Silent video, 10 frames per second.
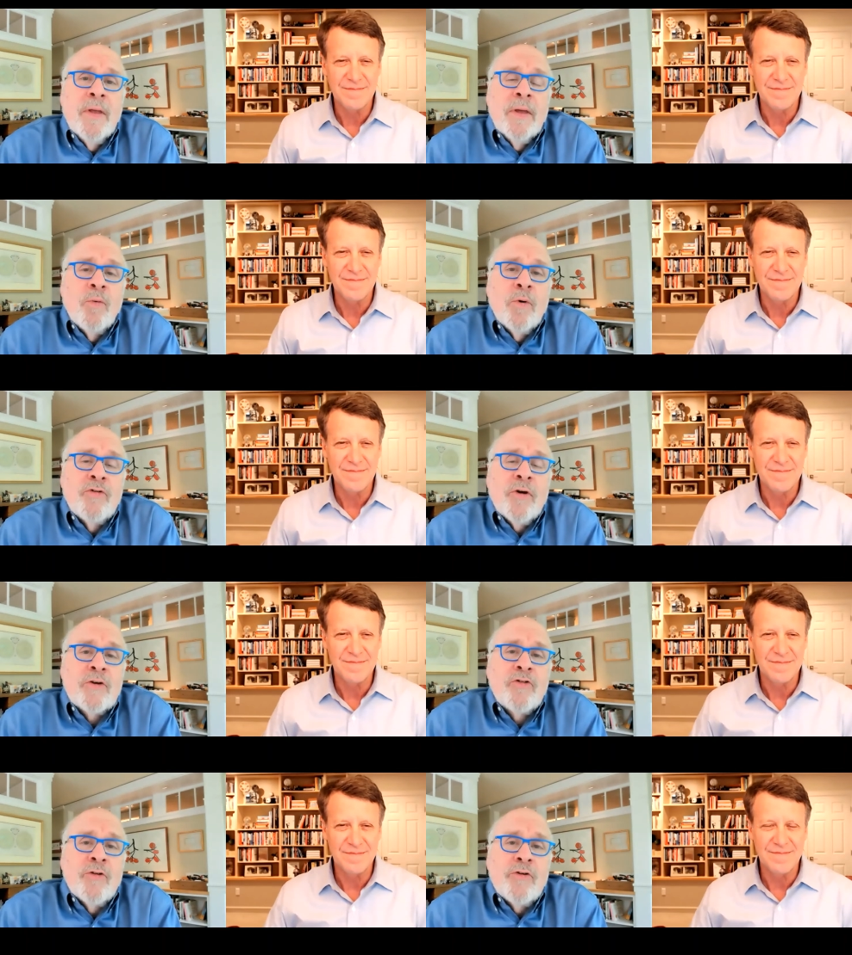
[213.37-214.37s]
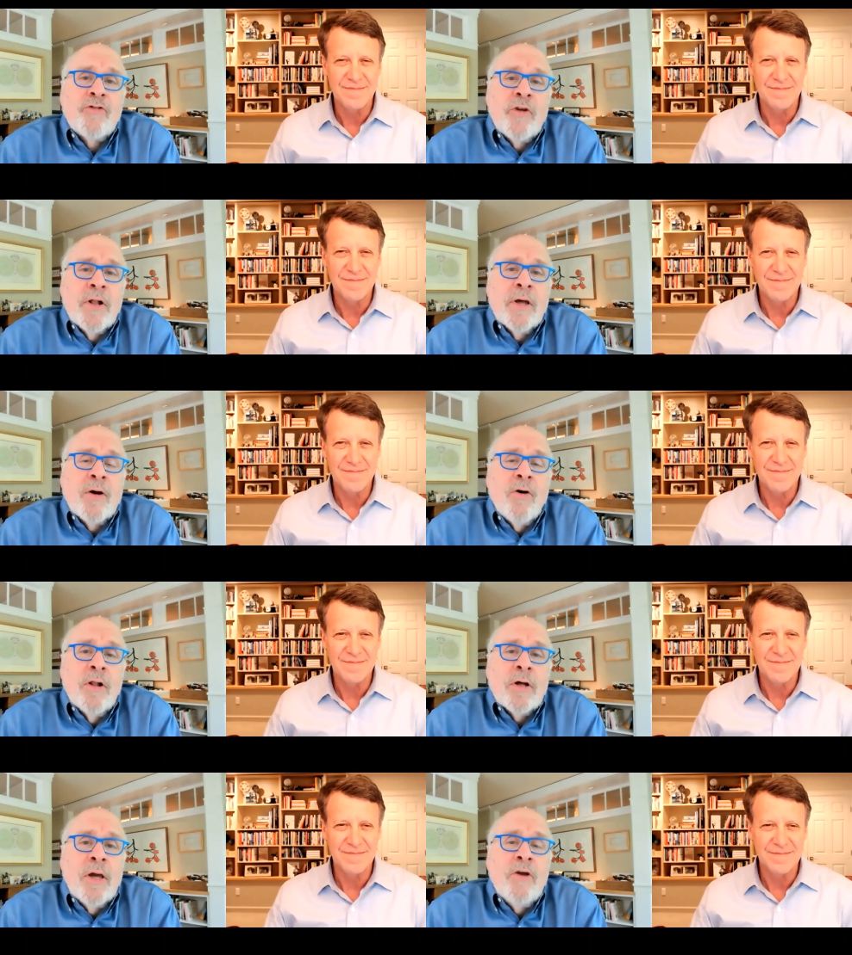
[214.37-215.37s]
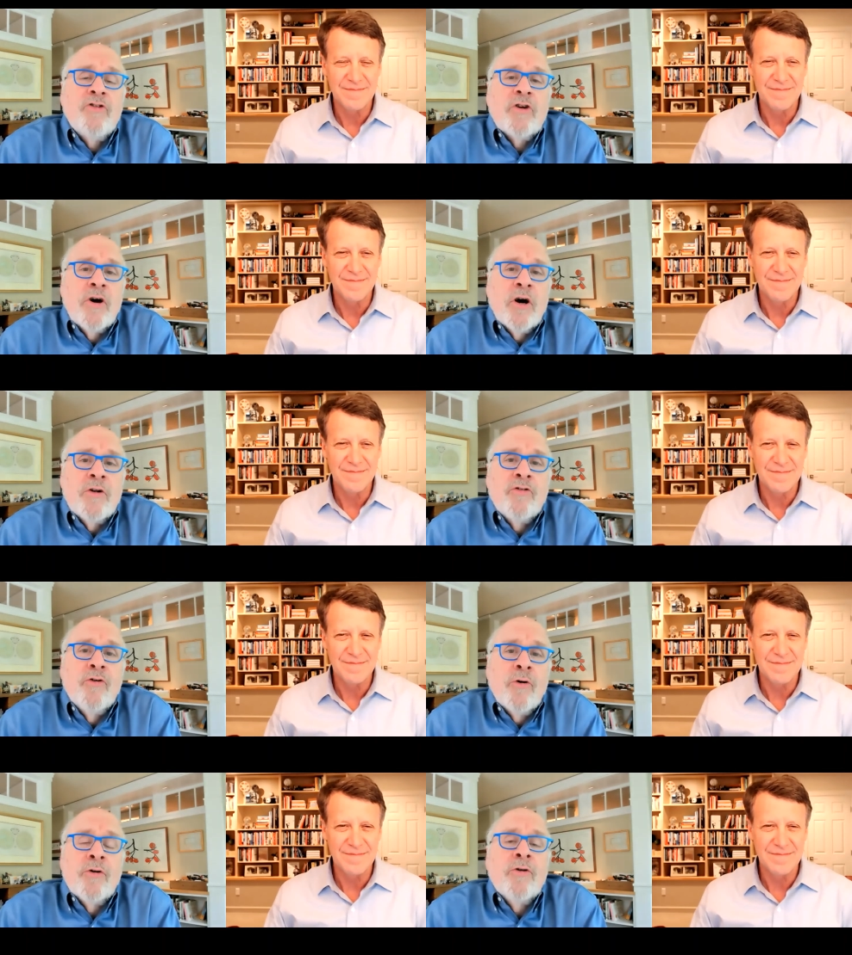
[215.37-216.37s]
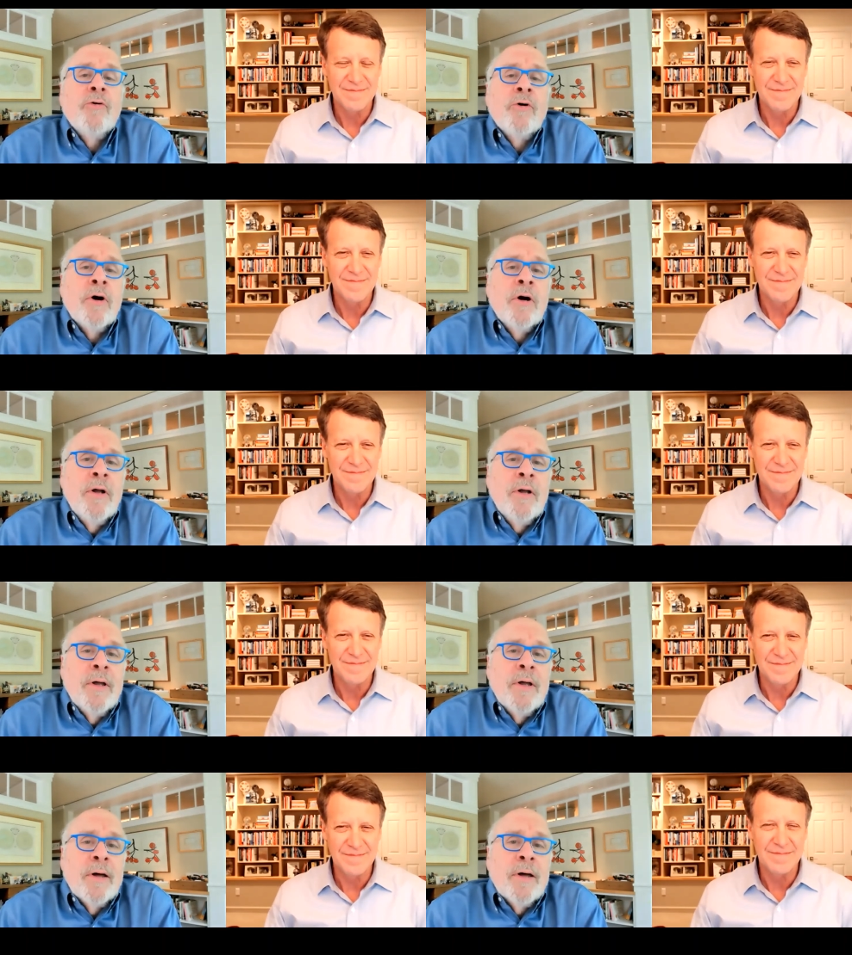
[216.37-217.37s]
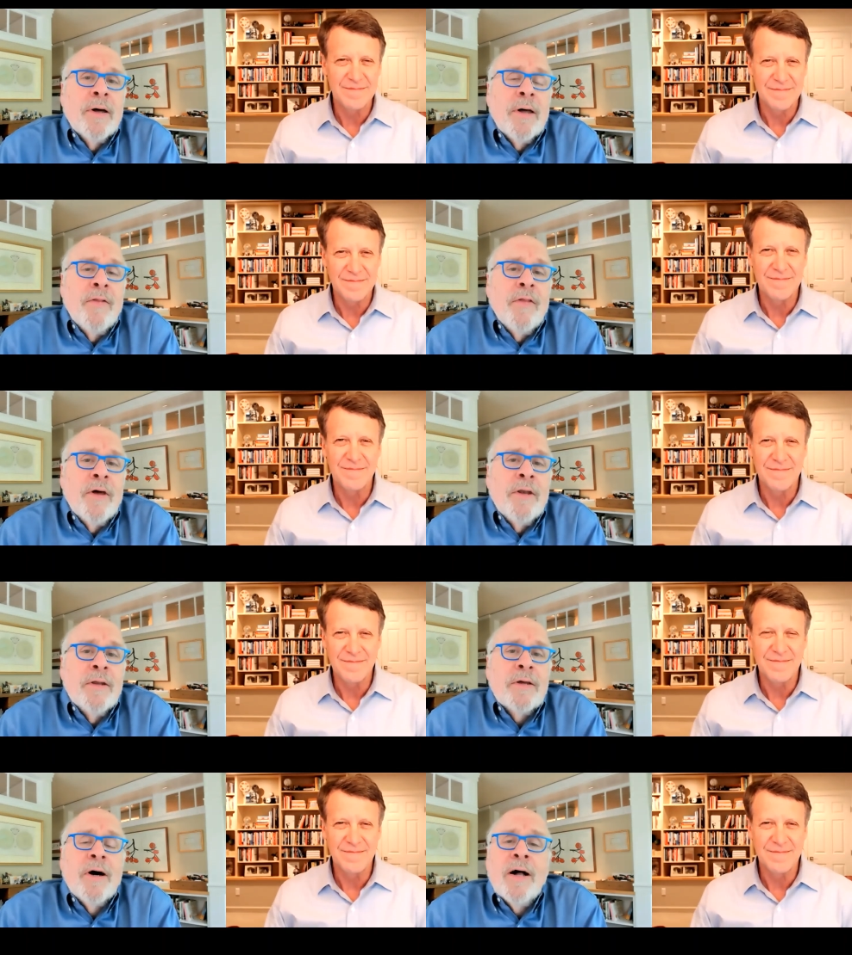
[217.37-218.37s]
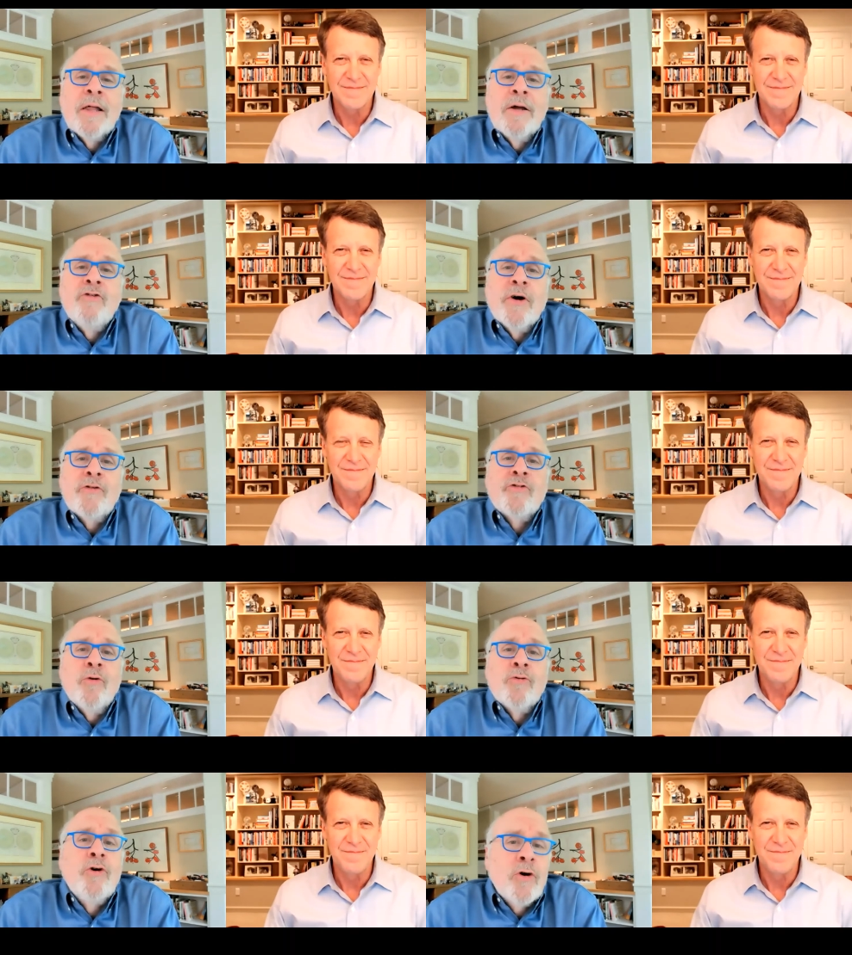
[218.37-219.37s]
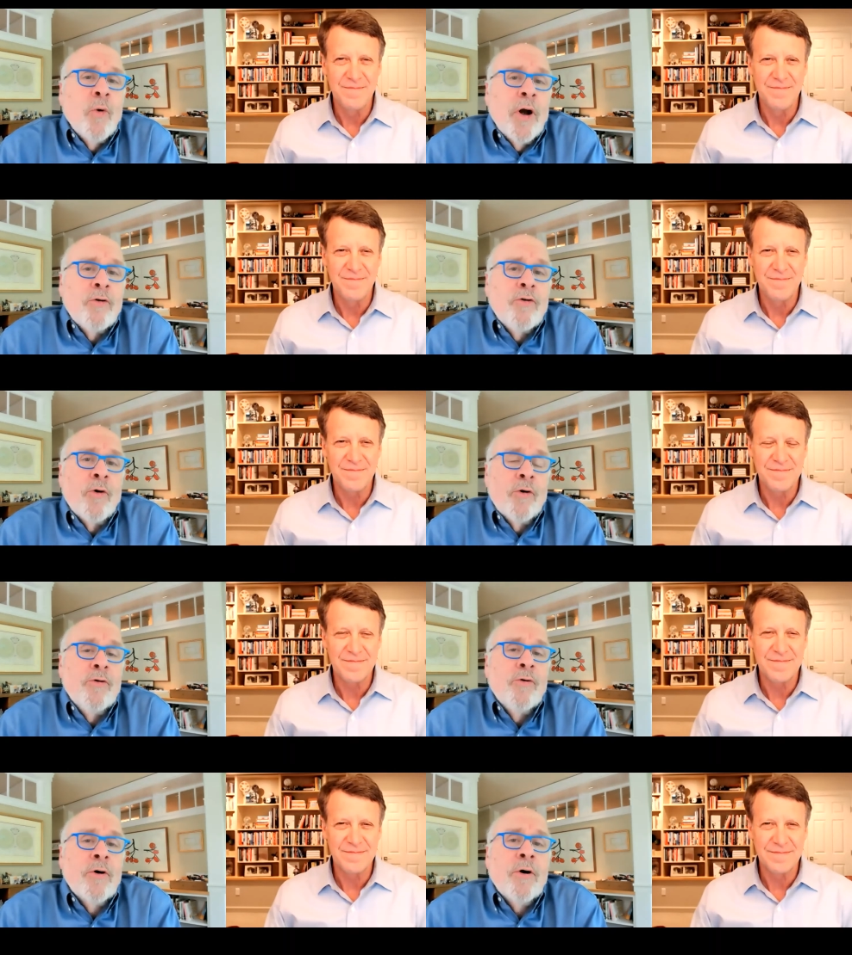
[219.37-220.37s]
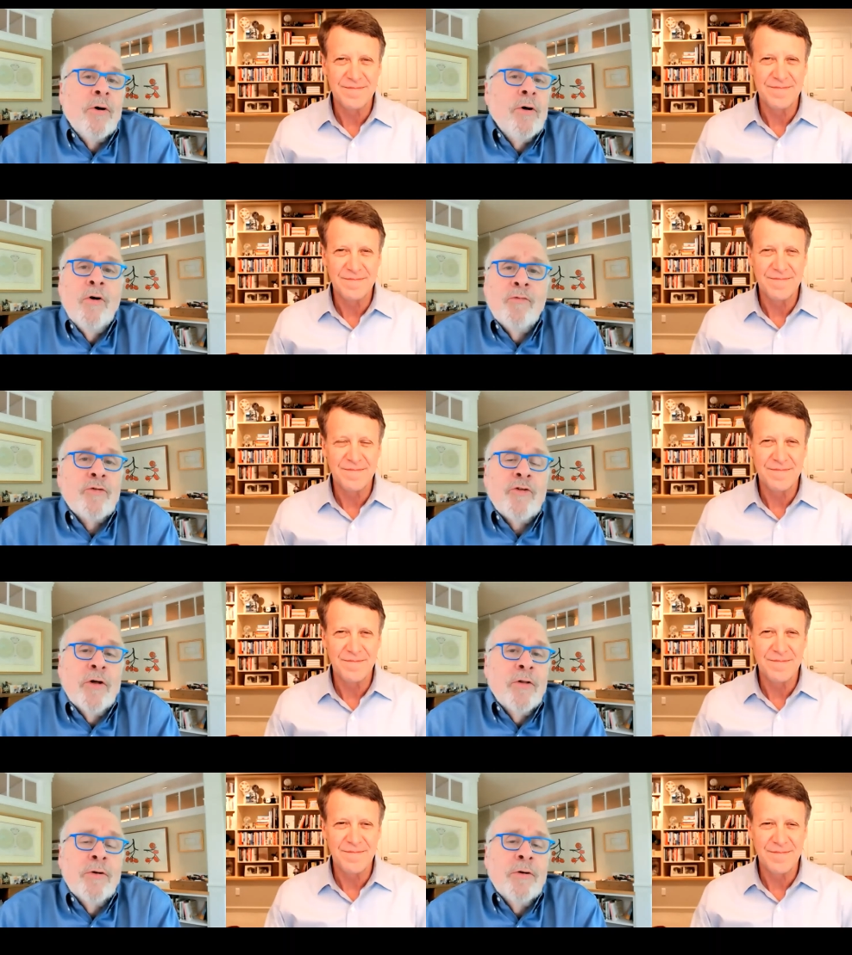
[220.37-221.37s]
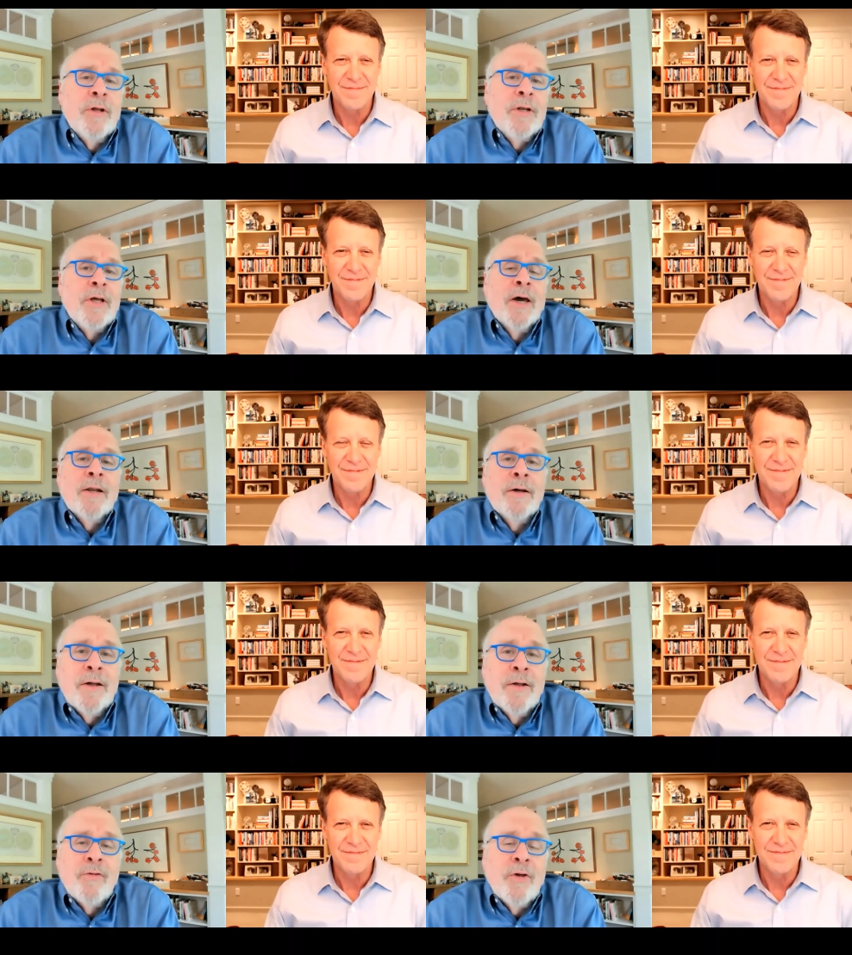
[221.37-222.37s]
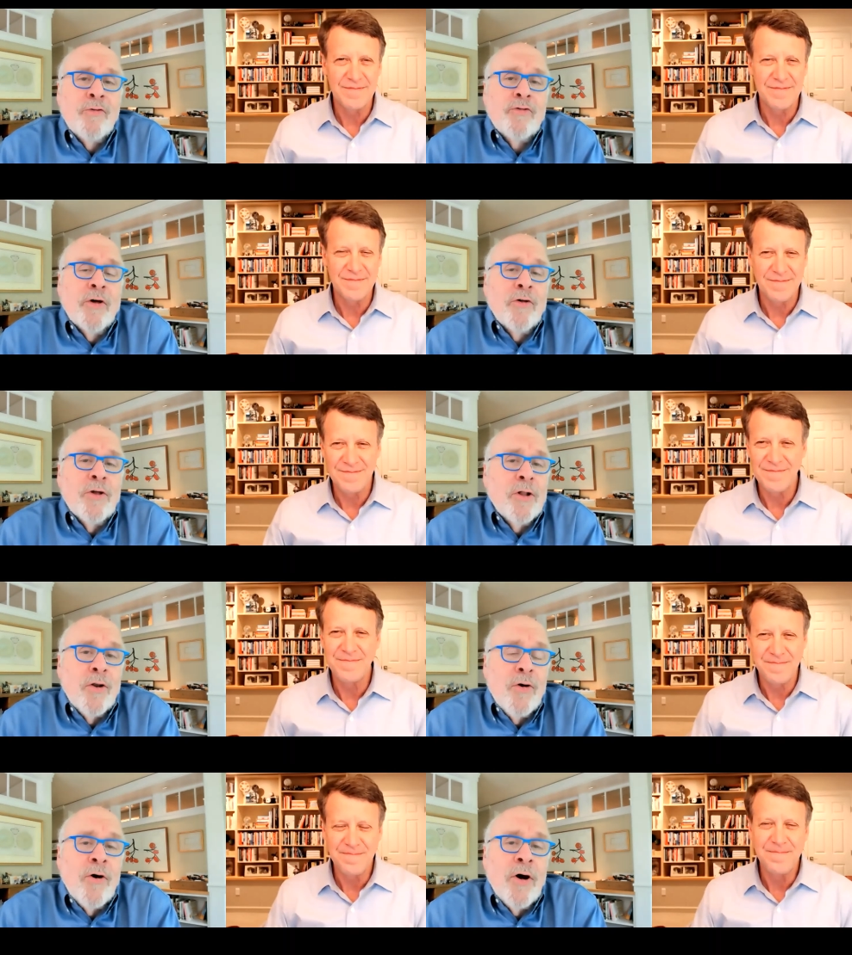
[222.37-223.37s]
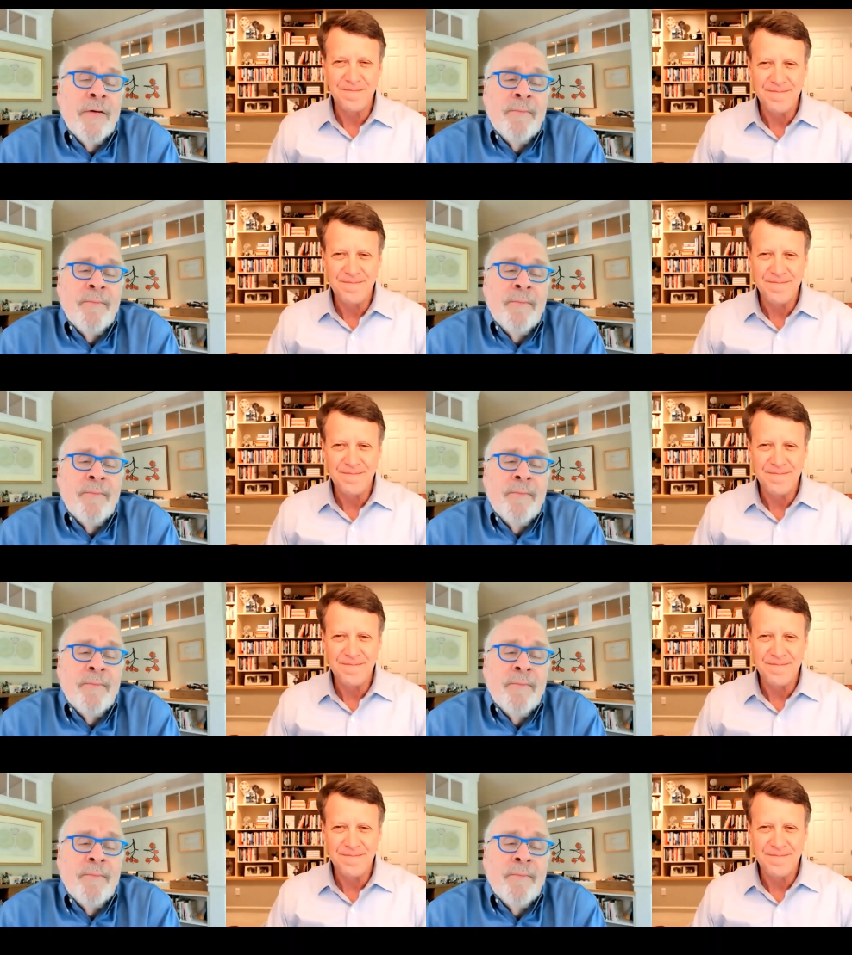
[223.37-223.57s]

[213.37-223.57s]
Speaker 1: was actually selling all occasion cards door to door. Uh, and then in college, I sold cookware door to door all over southern Indiana and, and southern Illinois.